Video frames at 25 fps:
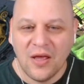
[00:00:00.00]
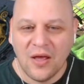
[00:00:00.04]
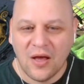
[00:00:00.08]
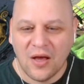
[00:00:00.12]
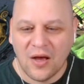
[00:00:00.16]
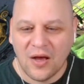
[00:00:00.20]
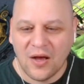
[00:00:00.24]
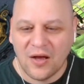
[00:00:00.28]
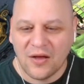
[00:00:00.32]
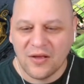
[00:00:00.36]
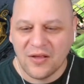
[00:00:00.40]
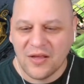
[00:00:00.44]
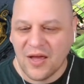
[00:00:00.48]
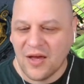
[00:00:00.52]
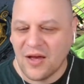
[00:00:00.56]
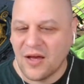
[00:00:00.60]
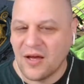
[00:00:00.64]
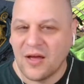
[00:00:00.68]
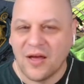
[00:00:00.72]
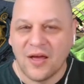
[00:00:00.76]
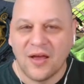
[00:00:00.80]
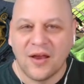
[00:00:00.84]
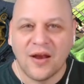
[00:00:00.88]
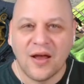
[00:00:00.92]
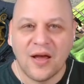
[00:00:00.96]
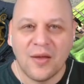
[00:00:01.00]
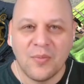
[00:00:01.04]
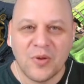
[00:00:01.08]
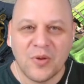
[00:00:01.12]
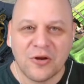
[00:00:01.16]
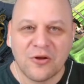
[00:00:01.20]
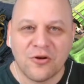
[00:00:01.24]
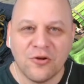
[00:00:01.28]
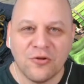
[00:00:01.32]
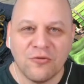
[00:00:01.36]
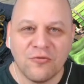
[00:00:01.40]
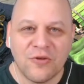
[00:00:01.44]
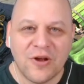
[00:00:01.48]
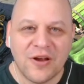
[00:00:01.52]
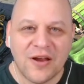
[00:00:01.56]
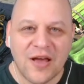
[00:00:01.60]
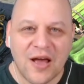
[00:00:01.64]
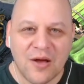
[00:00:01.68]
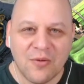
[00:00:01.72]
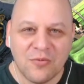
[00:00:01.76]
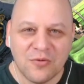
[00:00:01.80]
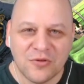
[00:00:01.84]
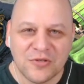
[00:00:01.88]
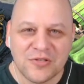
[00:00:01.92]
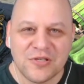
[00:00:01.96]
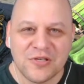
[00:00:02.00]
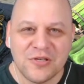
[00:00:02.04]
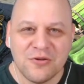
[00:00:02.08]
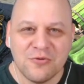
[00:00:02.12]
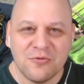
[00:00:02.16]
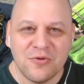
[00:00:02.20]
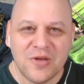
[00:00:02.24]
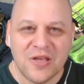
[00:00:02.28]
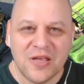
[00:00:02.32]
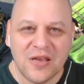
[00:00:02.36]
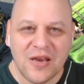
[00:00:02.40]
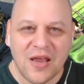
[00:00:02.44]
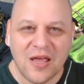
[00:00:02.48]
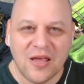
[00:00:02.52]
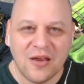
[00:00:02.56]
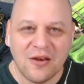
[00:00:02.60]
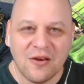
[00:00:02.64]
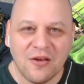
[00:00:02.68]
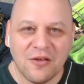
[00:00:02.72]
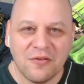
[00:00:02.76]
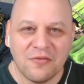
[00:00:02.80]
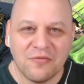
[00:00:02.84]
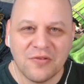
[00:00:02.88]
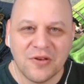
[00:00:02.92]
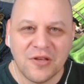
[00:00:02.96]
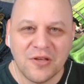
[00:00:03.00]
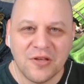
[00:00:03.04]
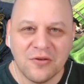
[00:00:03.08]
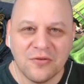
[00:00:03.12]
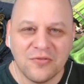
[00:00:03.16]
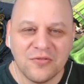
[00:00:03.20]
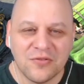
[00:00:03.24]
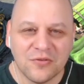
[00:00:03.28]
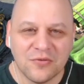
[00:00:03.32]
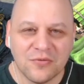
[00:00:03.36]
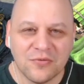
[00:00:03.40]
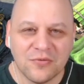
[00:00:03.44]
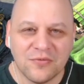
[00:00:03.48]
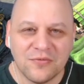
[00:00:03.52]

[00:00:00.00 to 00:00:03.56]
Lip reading: Yeah. And I've been Colred. I will see you in another video soon.